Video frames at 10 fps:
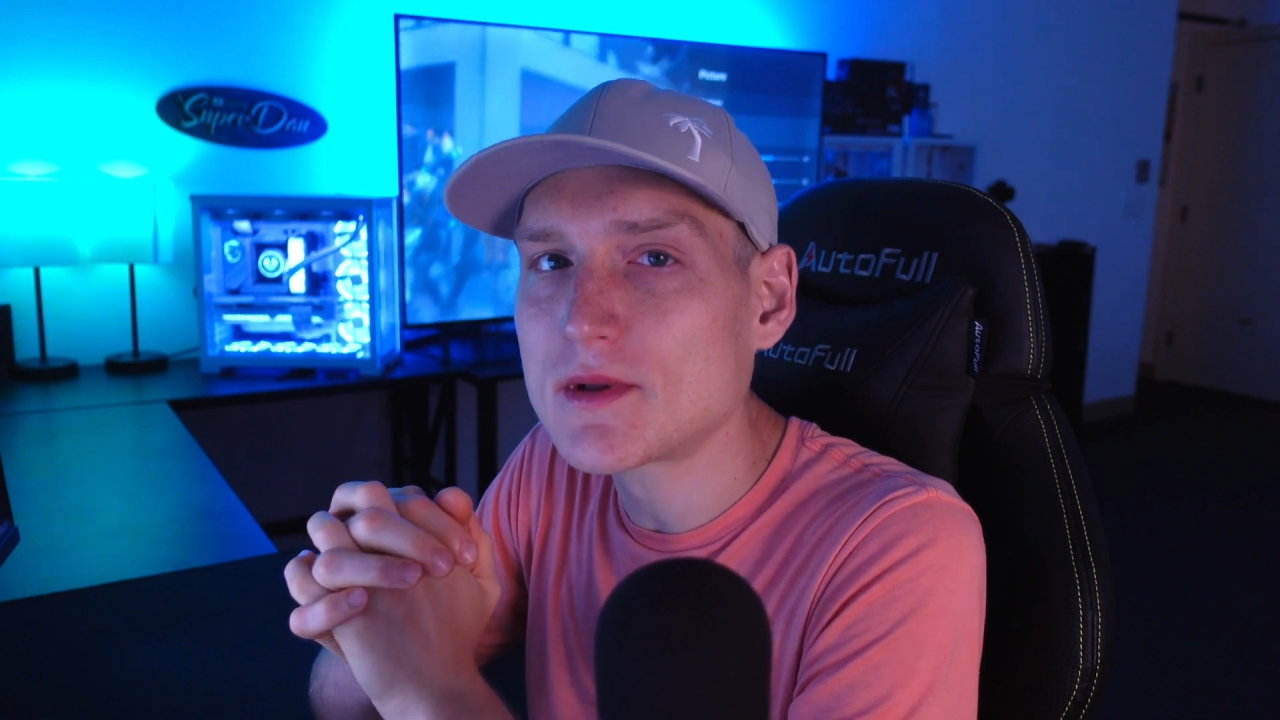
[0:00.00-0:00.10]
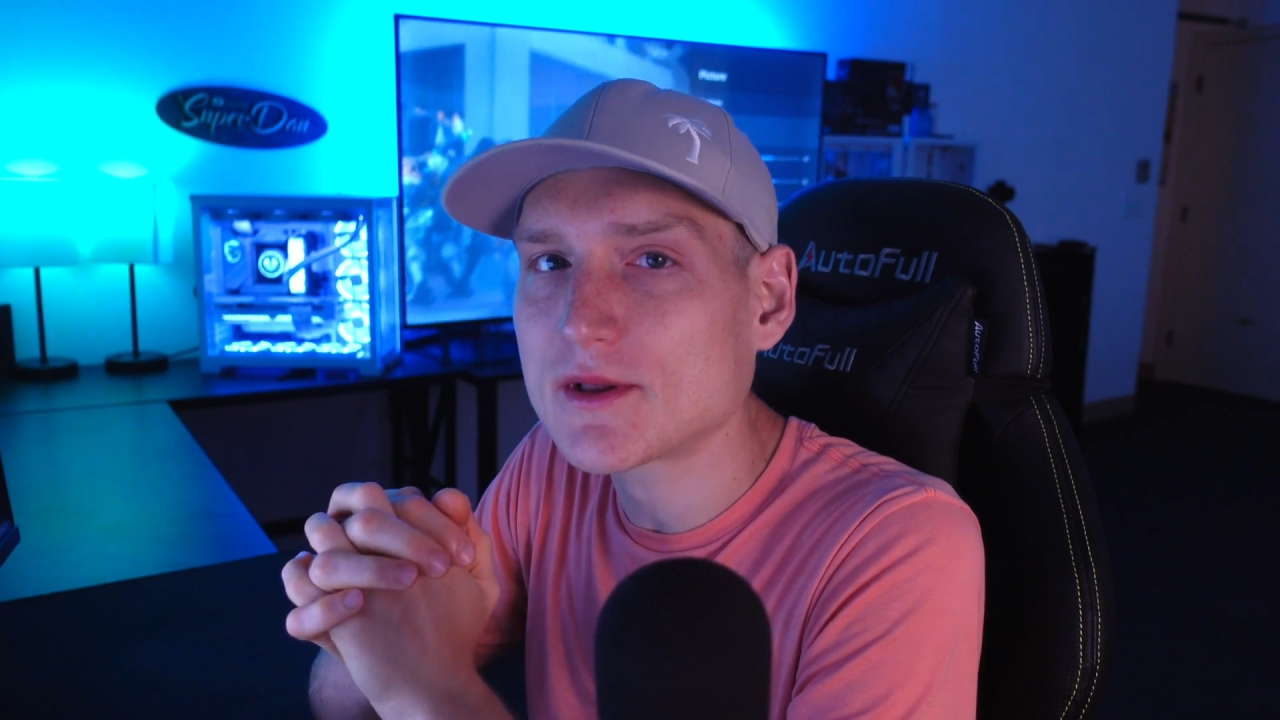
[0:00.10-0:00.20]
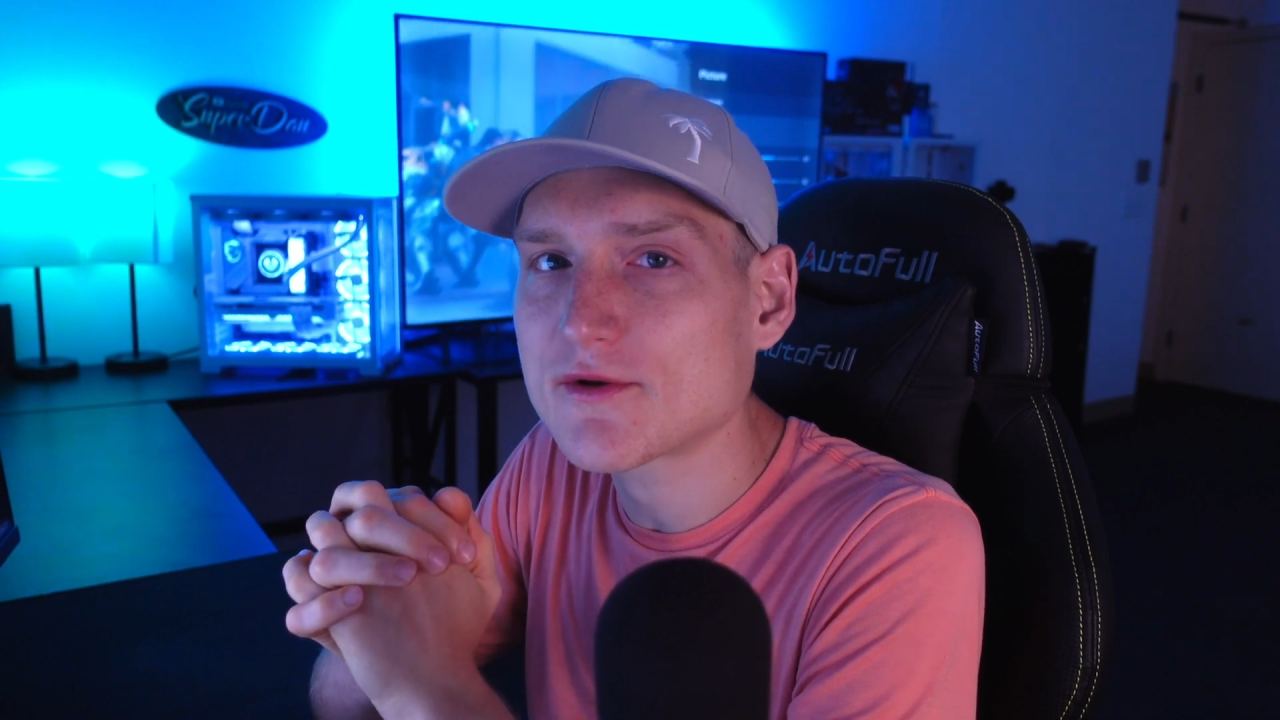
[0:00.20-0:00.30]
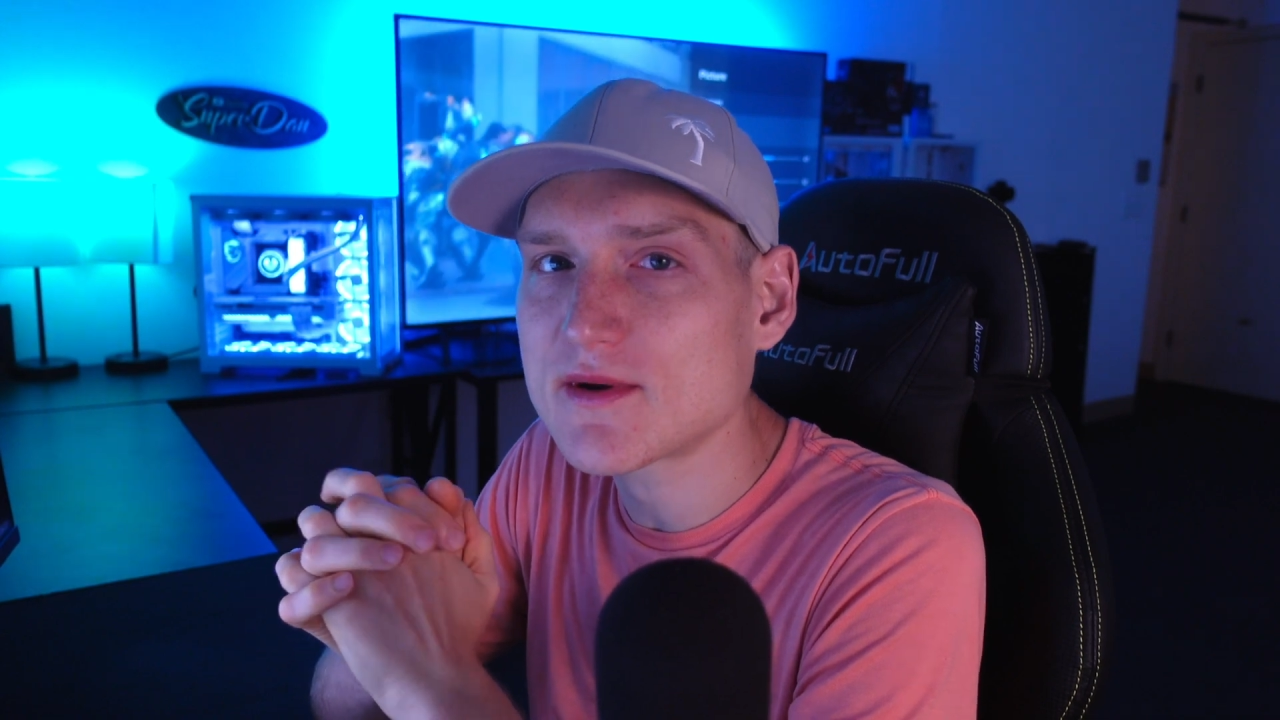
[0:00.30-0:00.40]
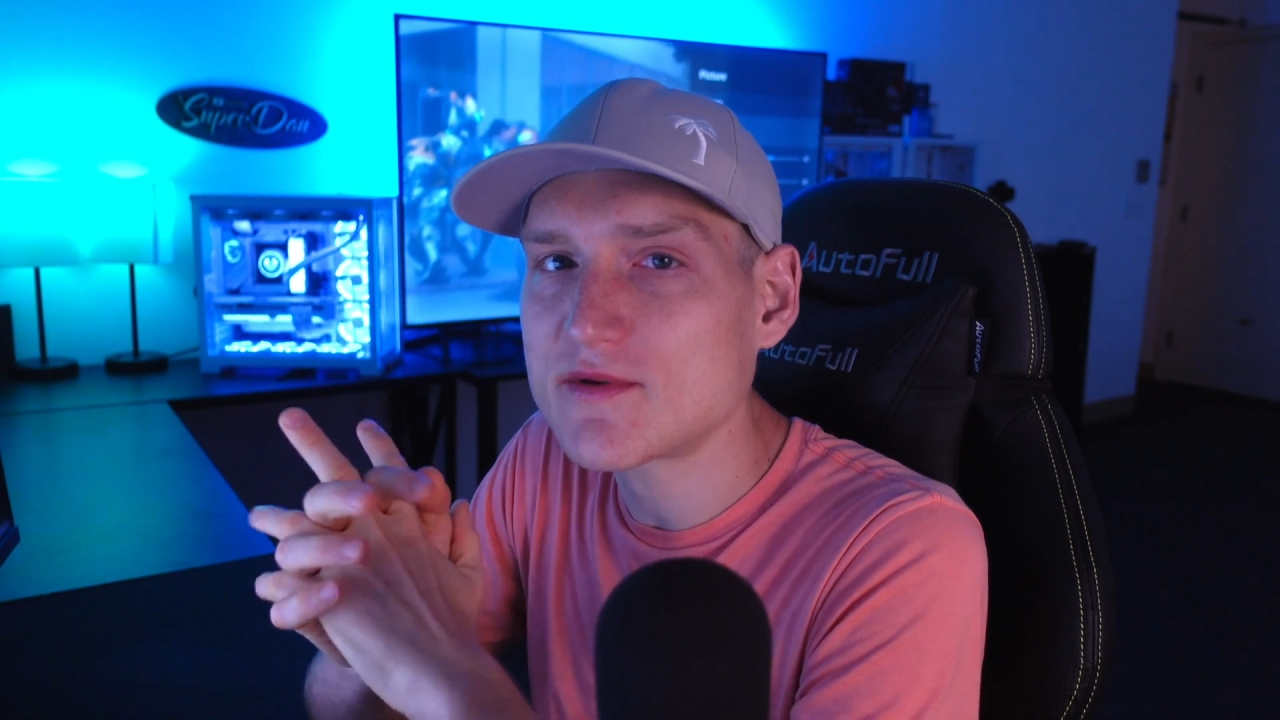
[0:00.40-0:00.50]

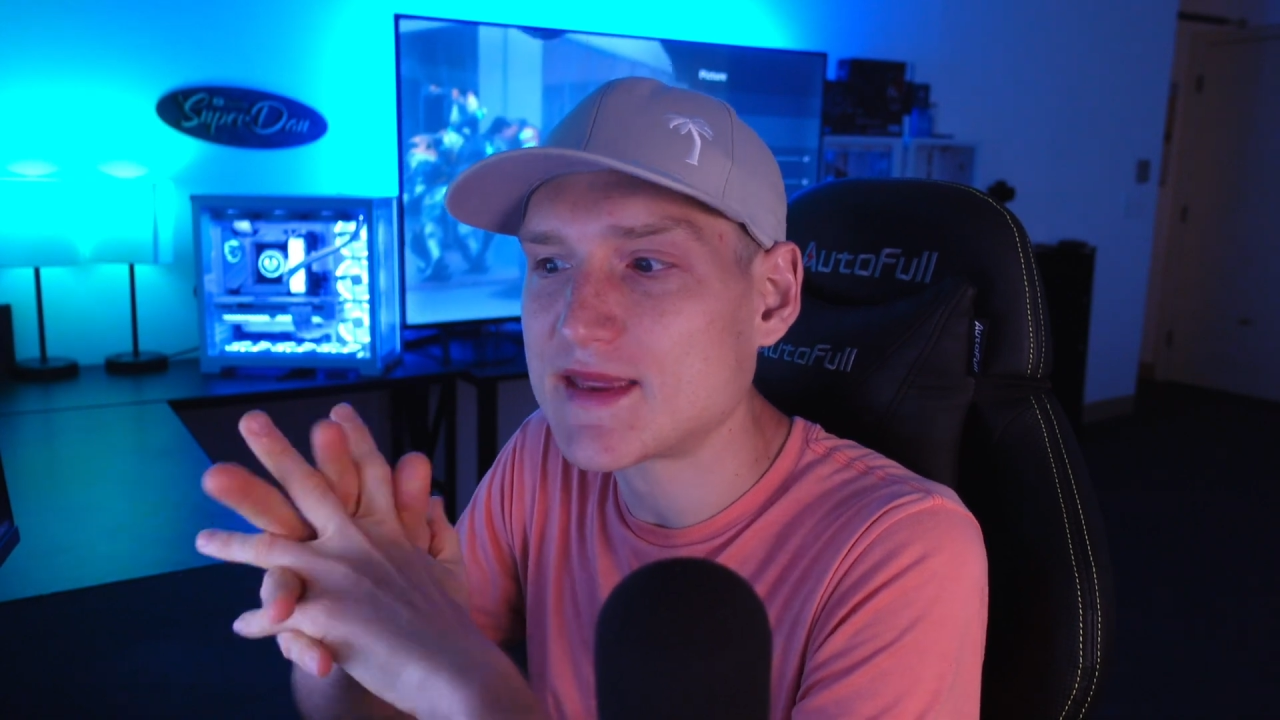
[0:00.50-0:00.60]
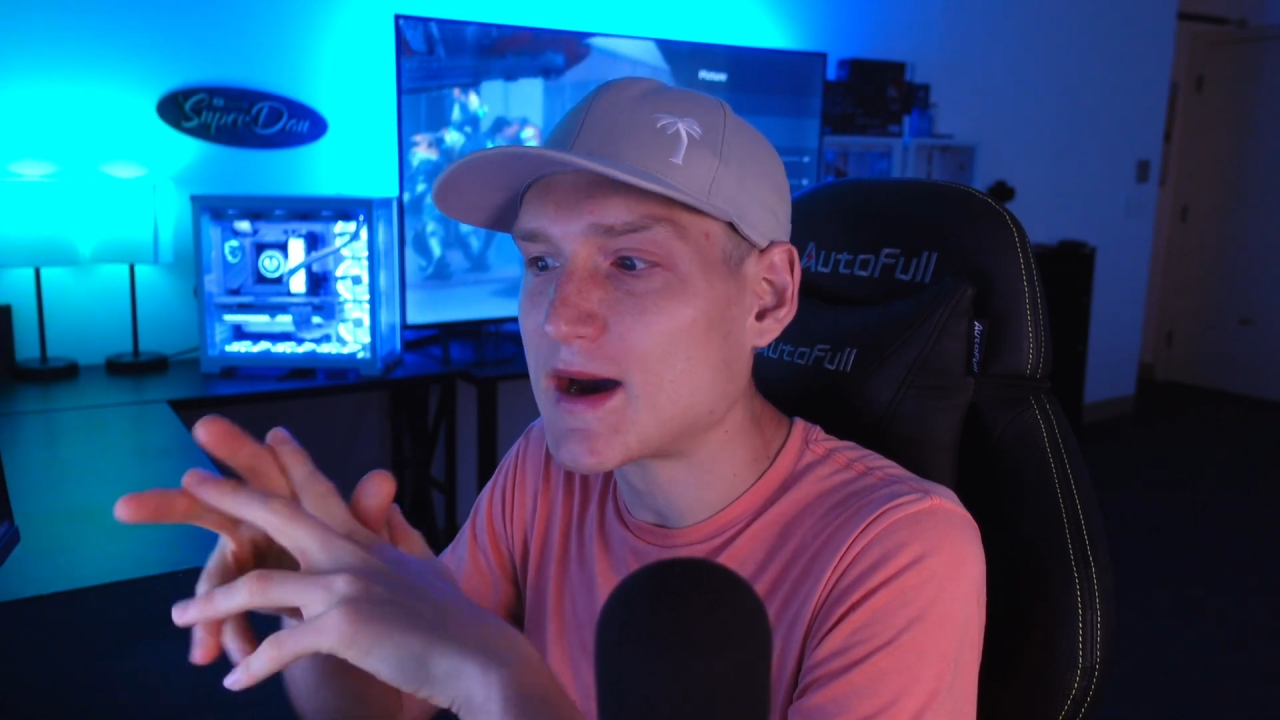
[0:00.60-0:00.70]
will agree with